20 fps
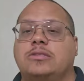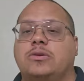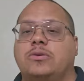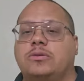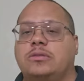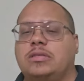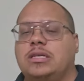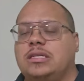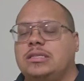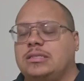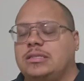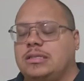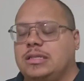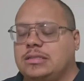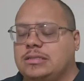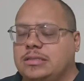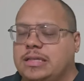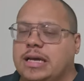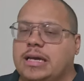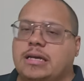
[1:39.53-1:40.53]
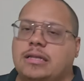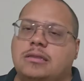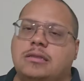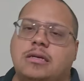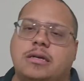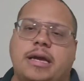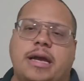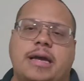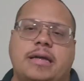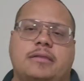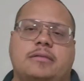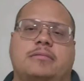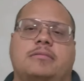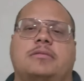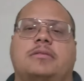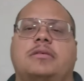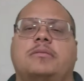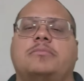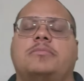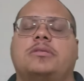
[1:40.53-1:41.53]
So let's let's take a look at
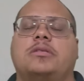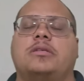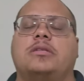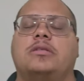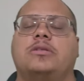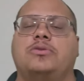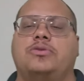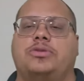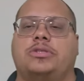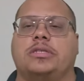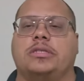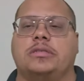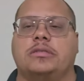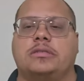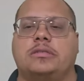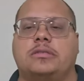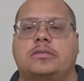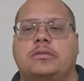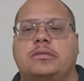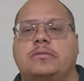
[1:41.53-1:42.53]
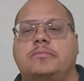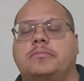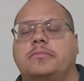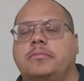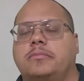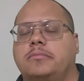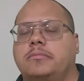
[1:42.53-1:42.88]
some solutions